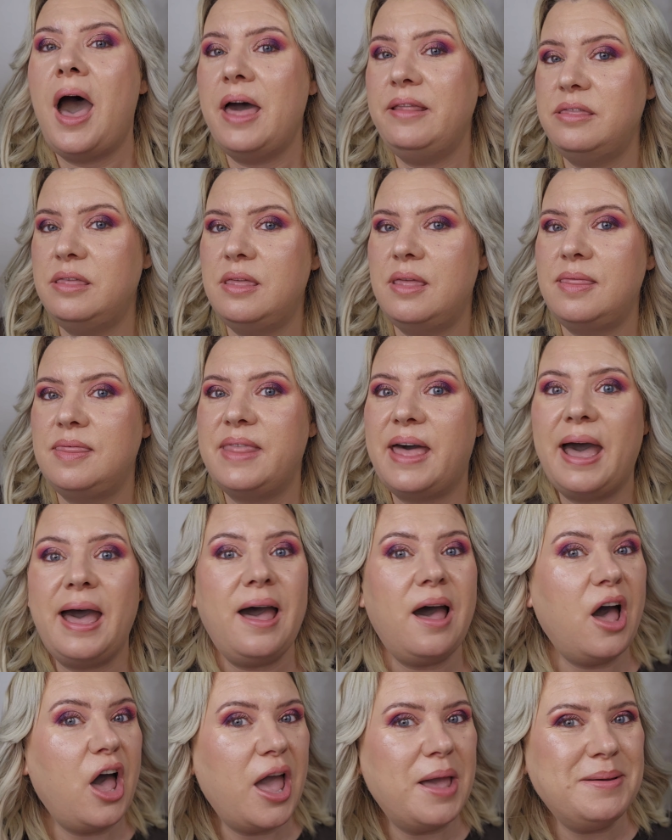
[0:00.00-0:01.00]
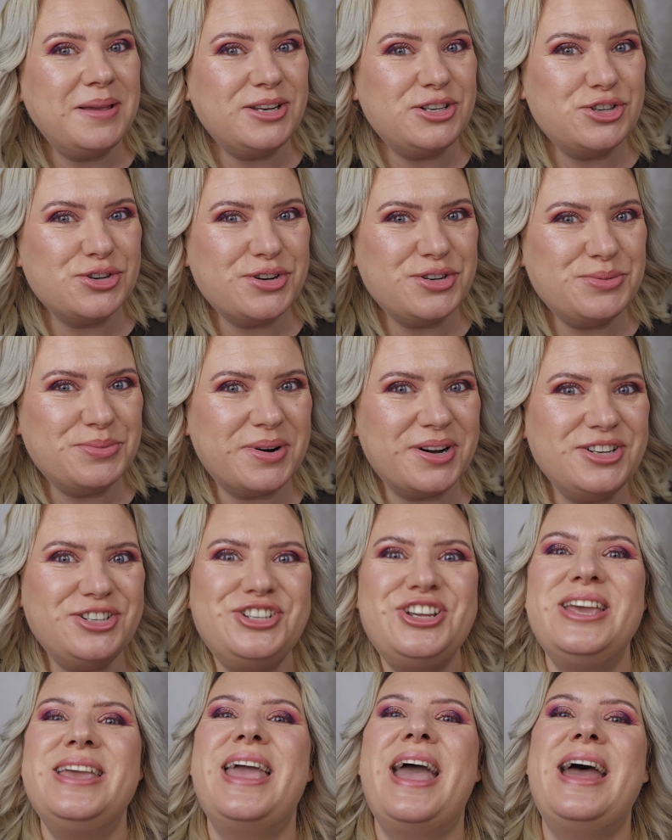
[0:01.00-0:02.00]
Other than that, I hope you enjoyed
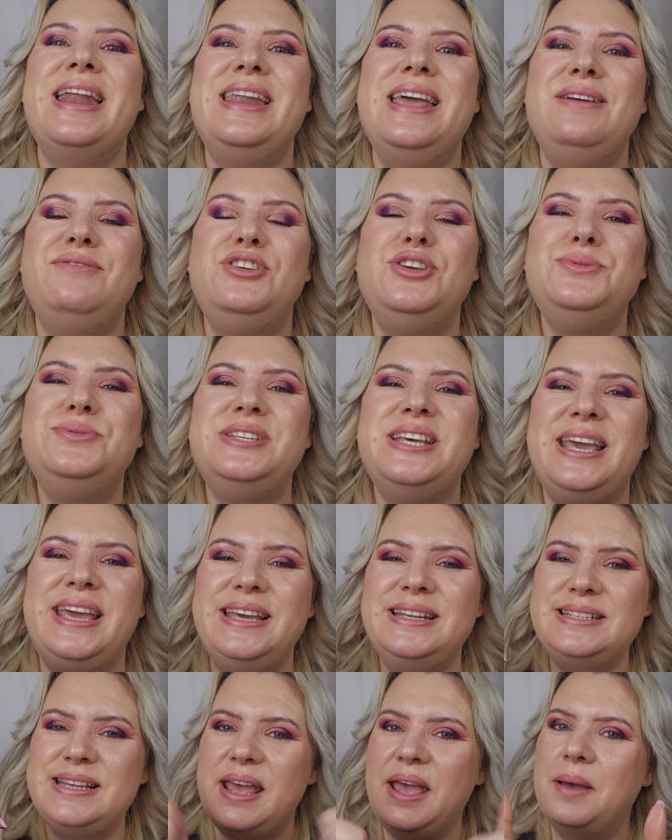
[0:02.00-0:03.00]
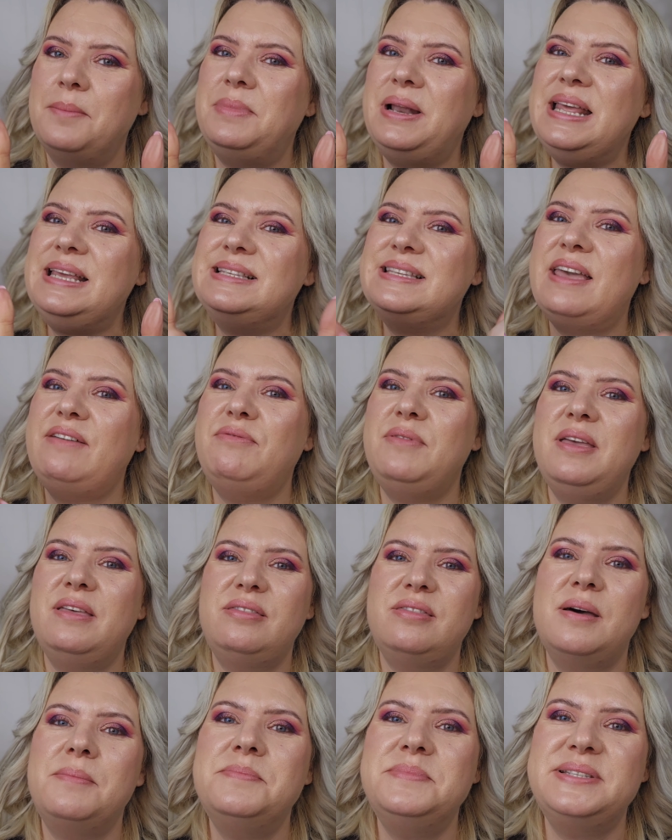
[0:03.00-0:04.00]
watching. And if you did, please give me
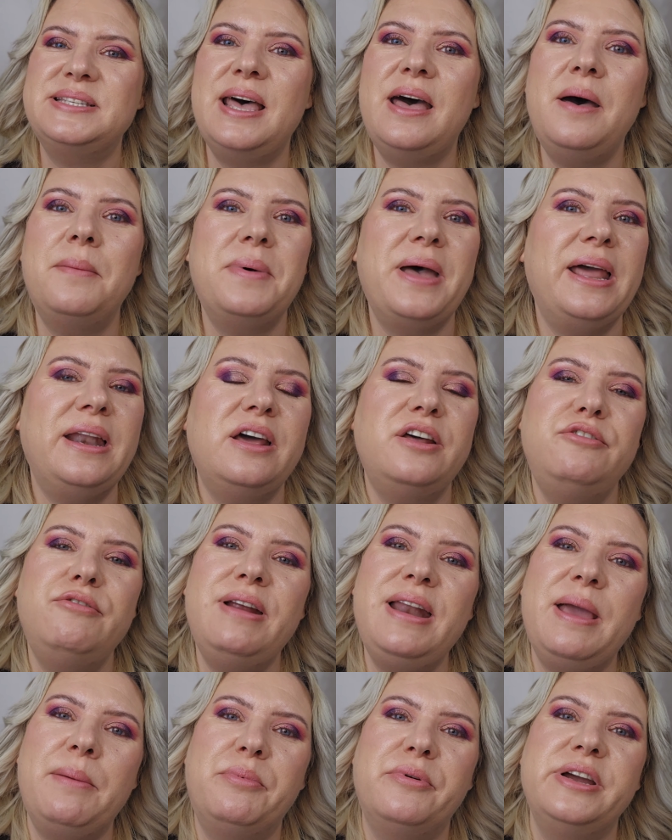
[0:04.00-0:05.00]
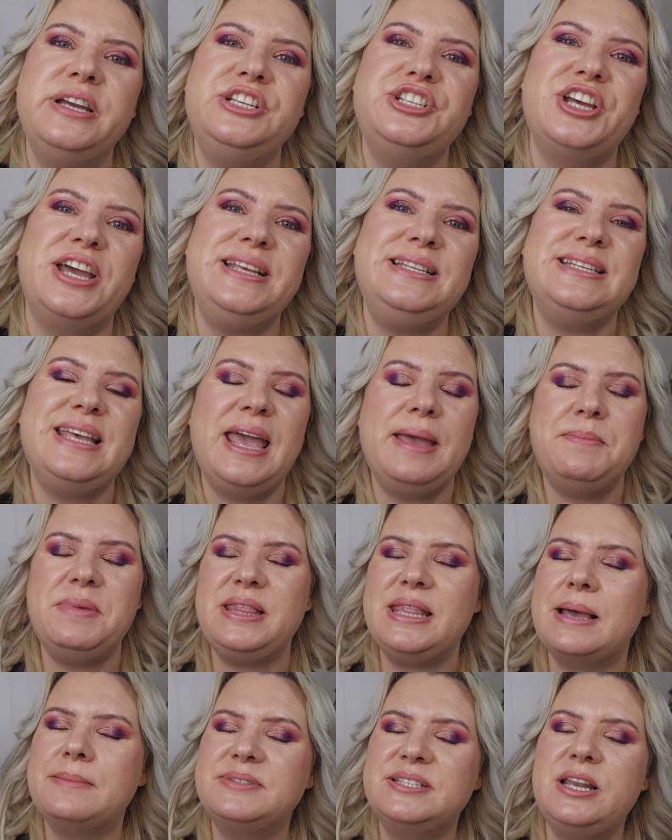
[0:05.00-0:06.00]
a thumbs up and I'd really appreciate it. It
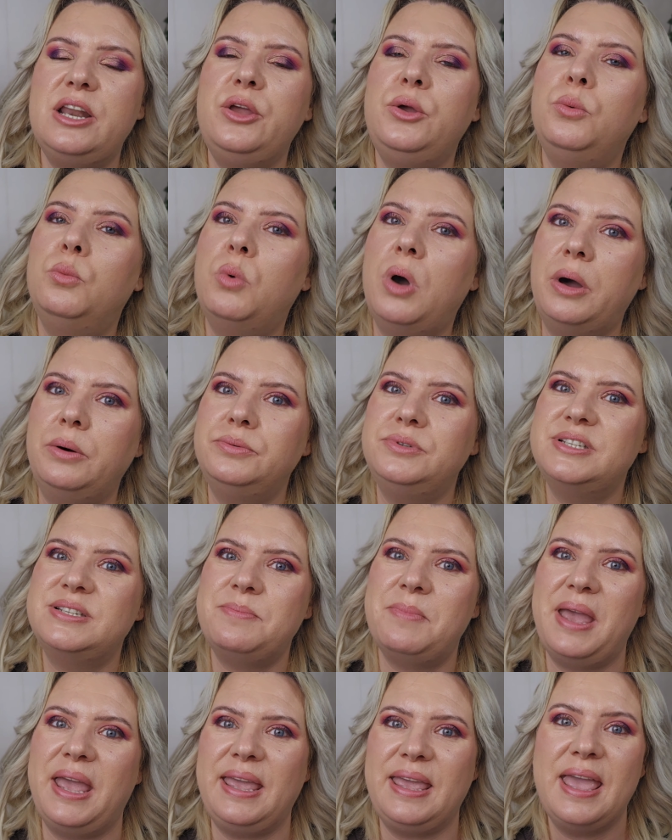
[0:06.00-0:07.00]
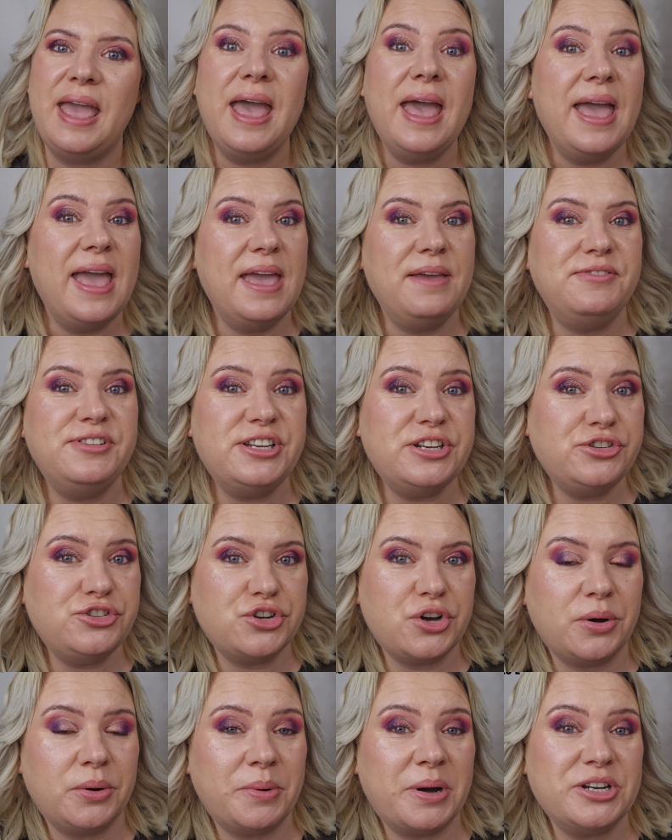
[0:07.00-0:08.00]
means the absolute world to me. If you did
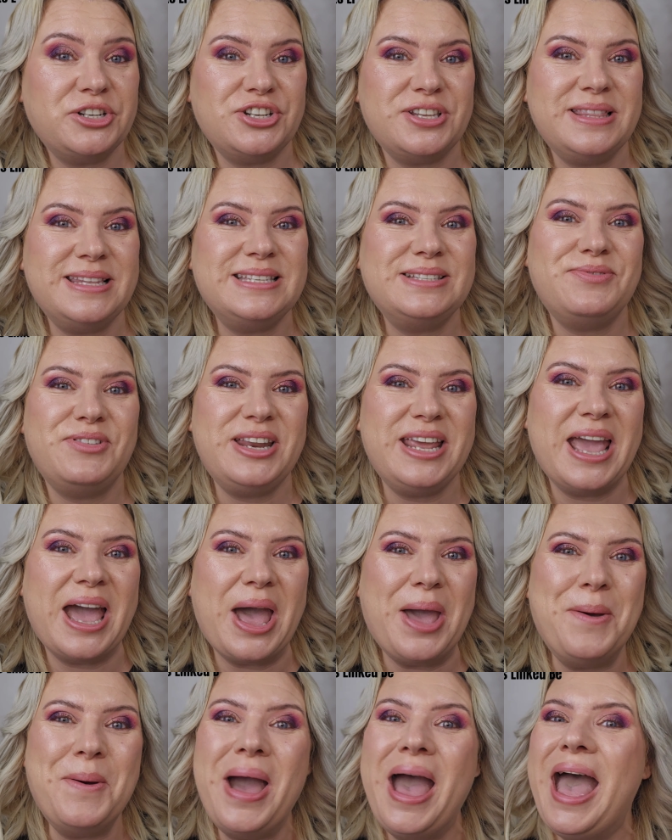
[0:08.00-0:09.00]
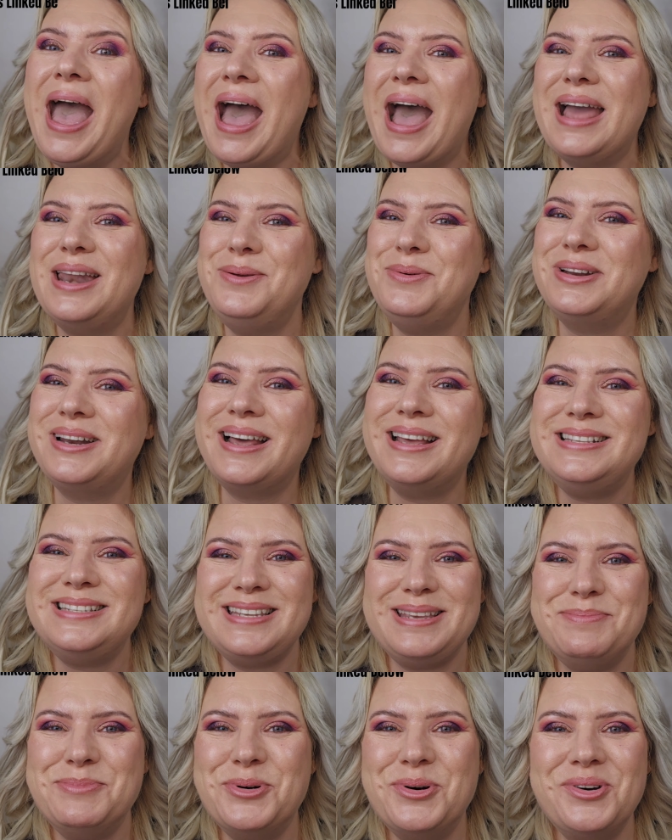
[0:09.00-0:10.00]
enjoy watching this video and you would like
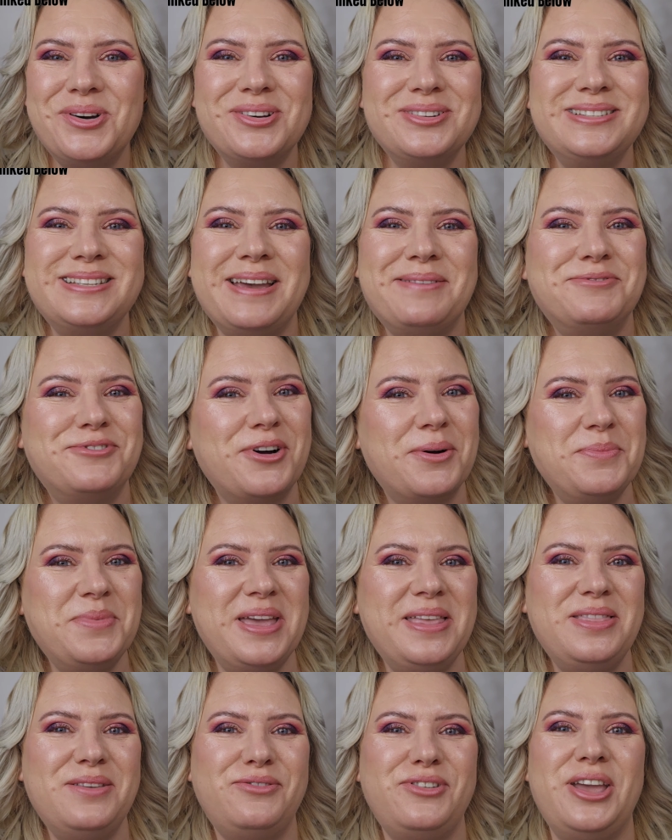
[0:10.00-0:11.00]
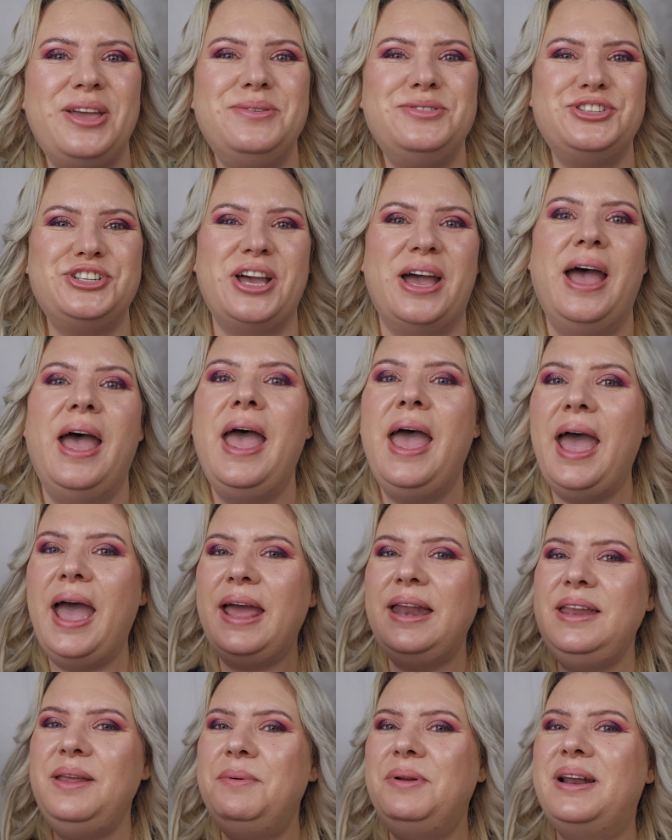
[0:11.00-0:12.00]
to see more content from me in the future
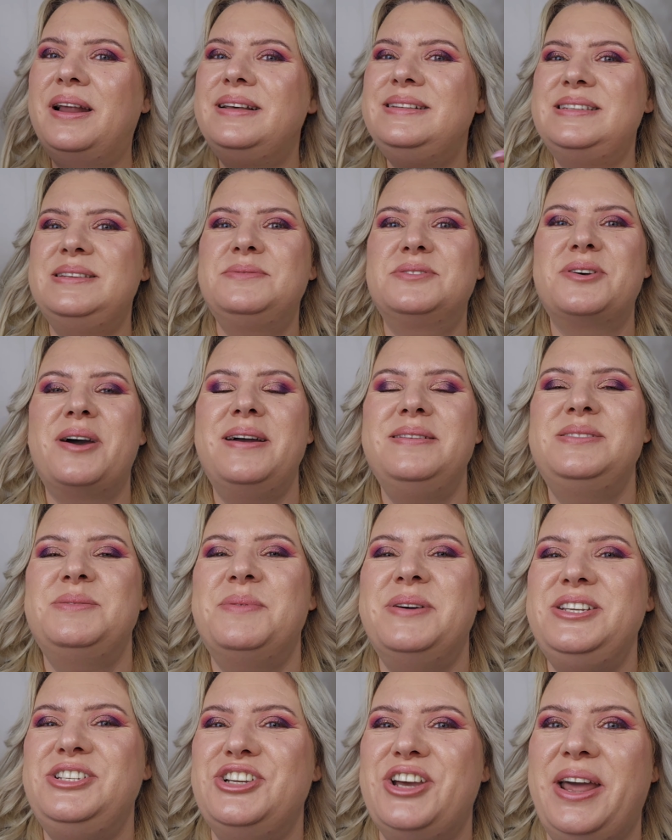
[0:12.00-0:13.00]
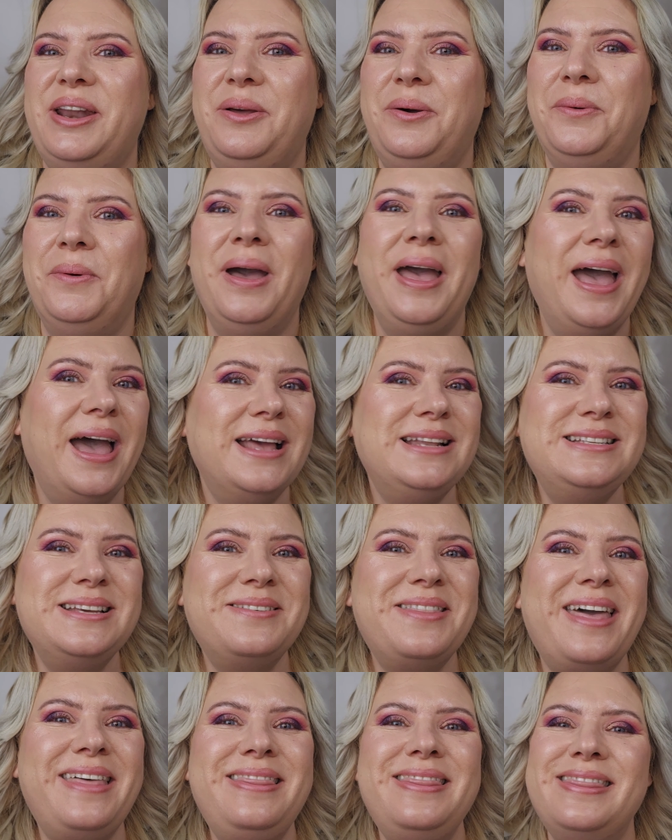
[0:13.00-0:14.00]
and you would like to subscribe to my channel,
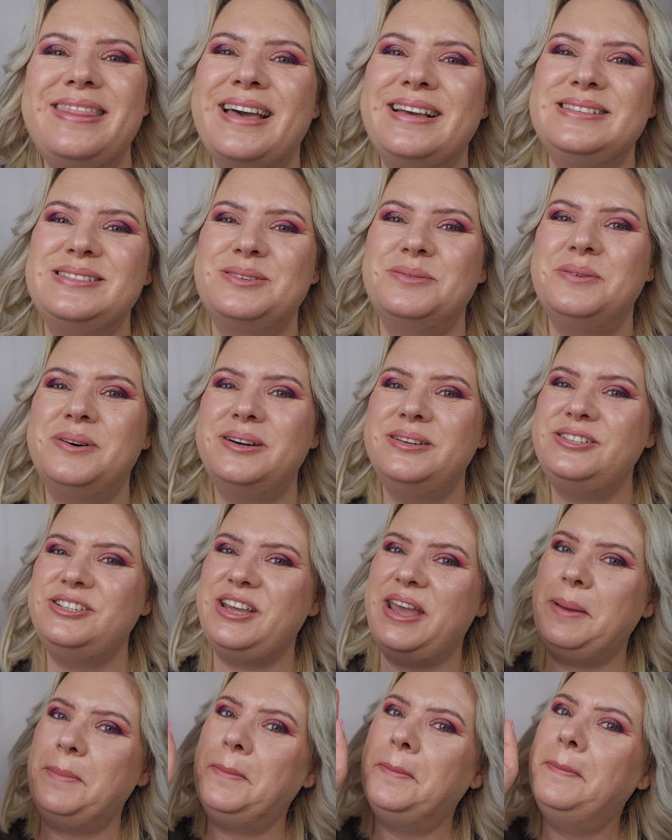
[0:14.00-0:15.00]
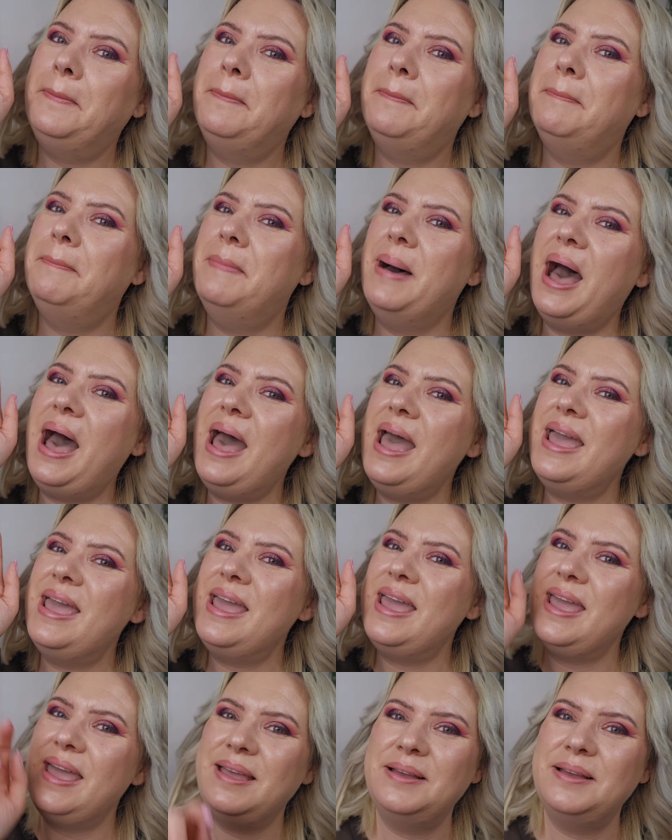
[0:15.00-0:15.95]
until then, thanks for watching. Bye.